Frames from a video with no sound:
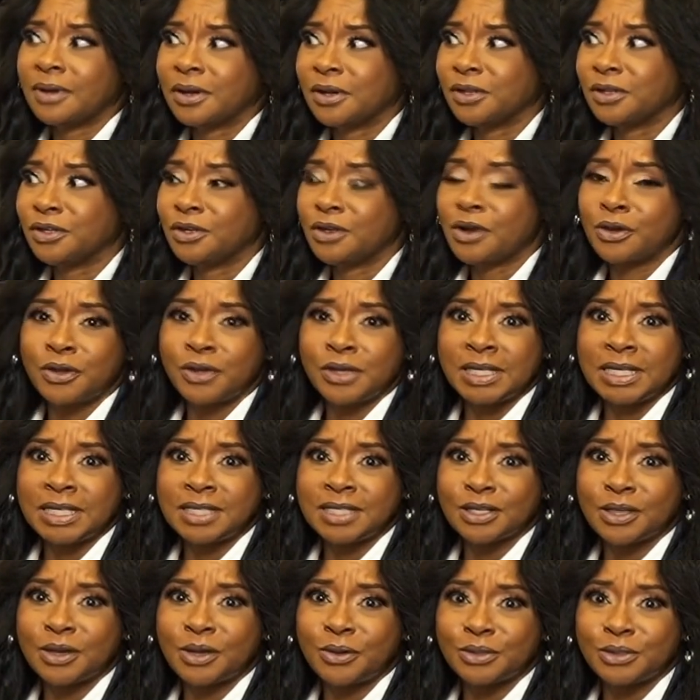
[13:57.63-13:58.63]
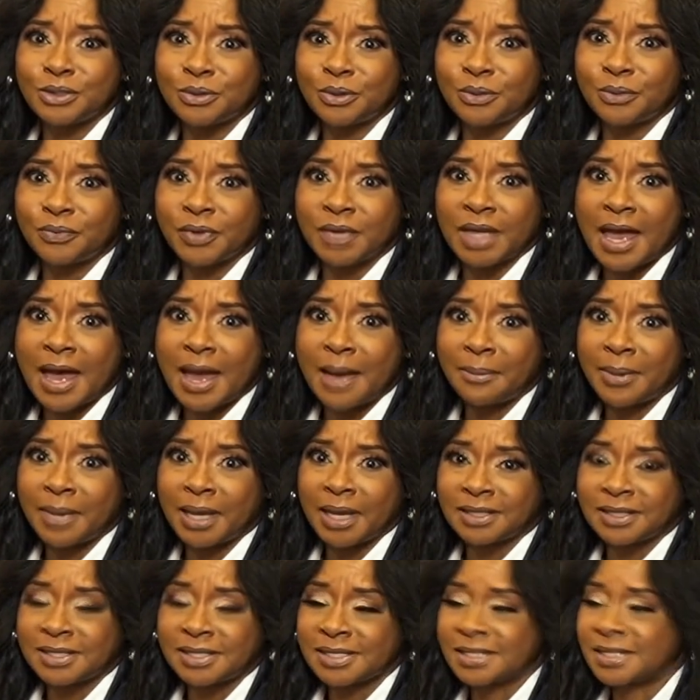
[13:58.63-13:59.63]
you need to go to a rehab
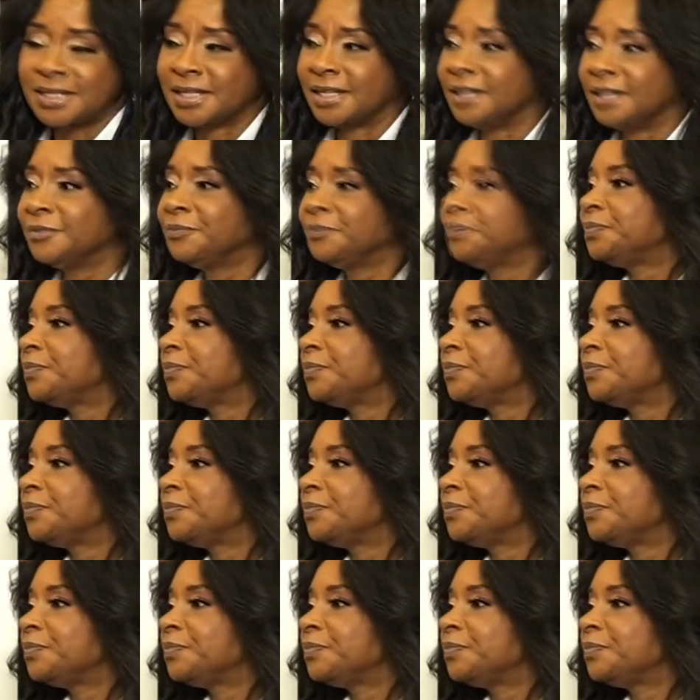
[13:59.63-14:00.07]
agency.